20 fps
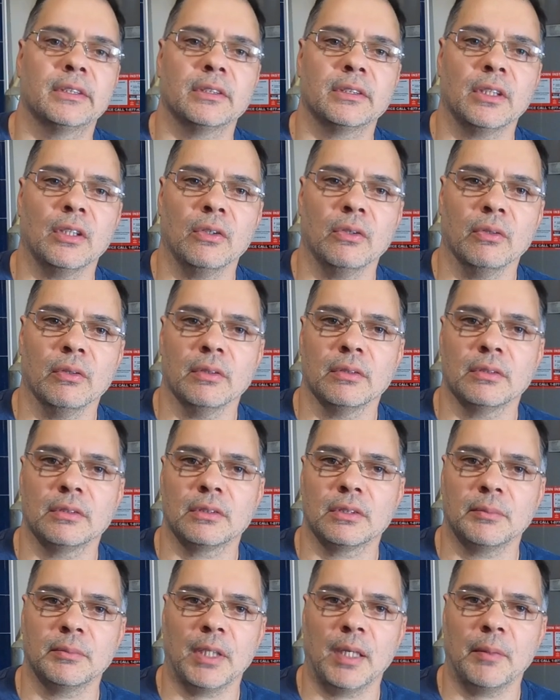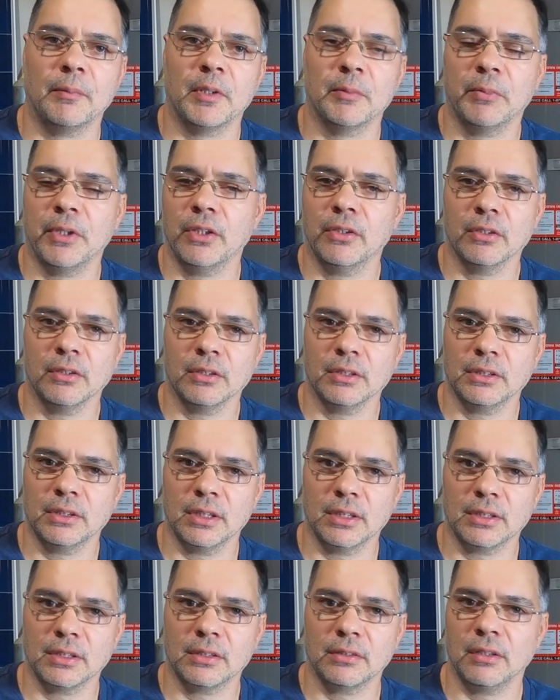So sometimes the meter is
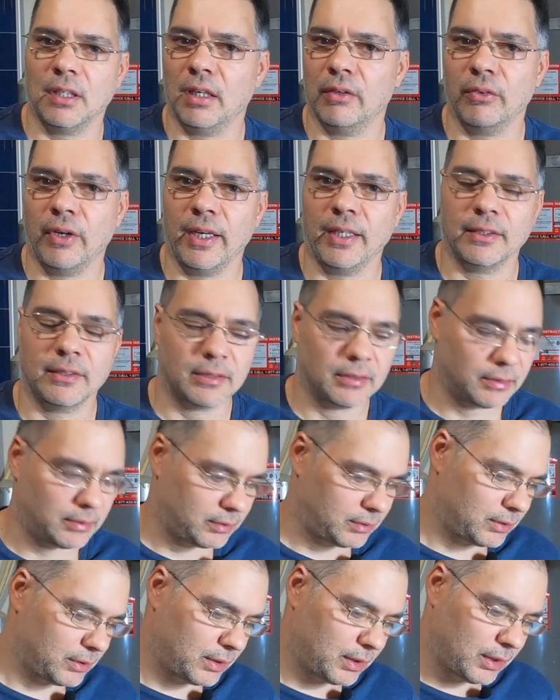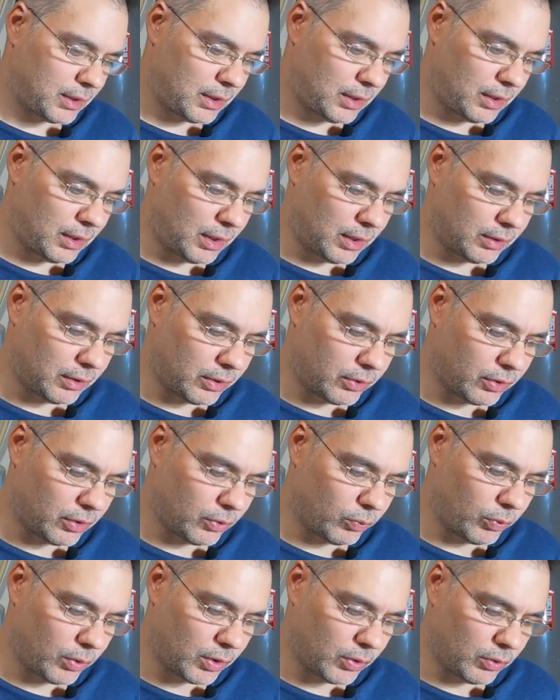just not right. And the
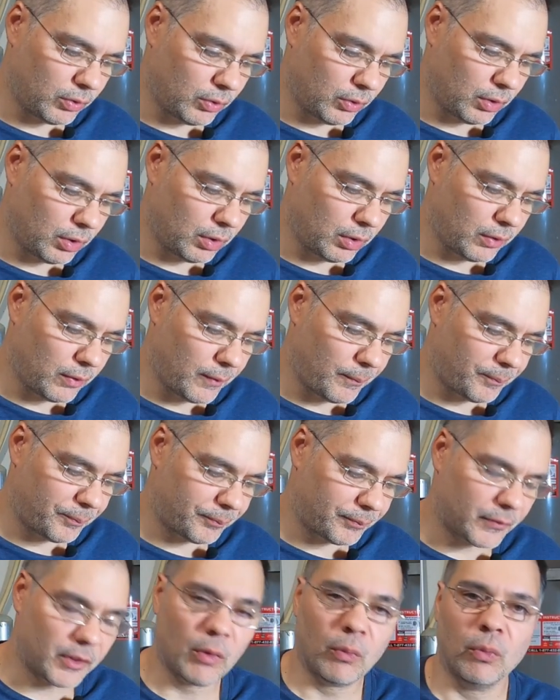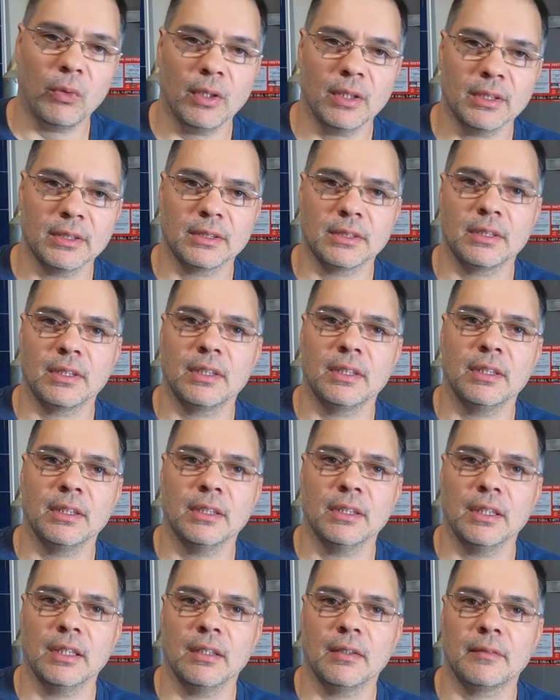third one was
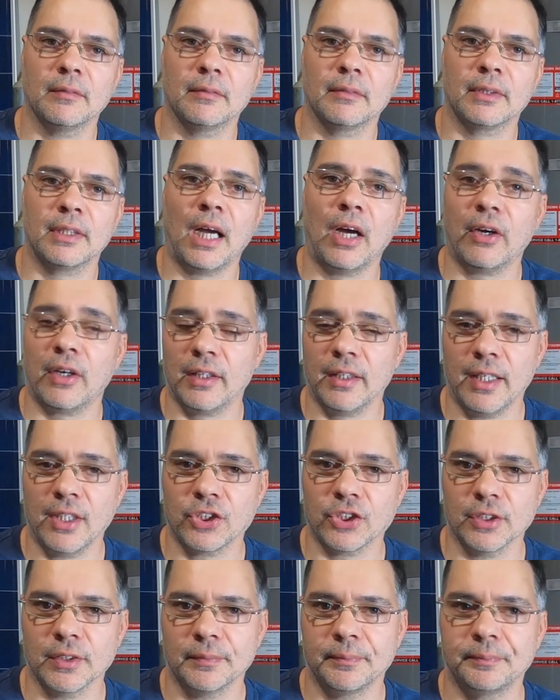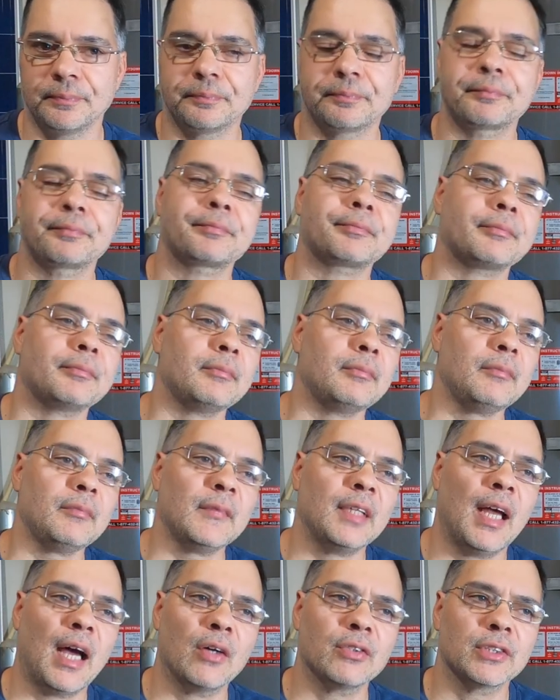the calculation,
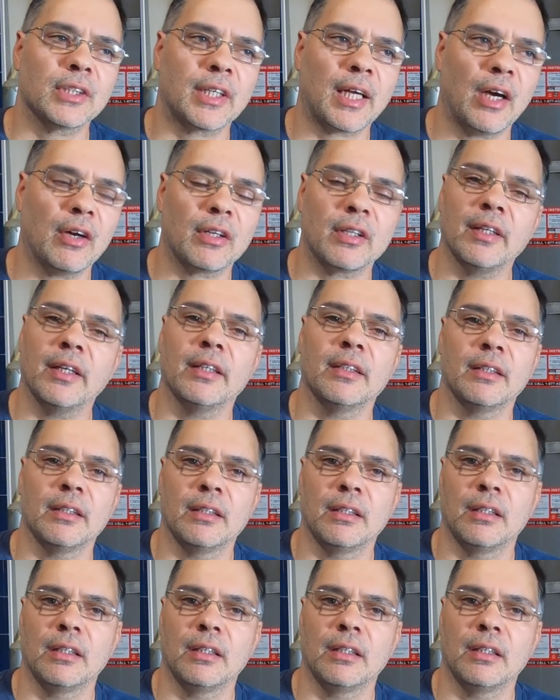how to calculate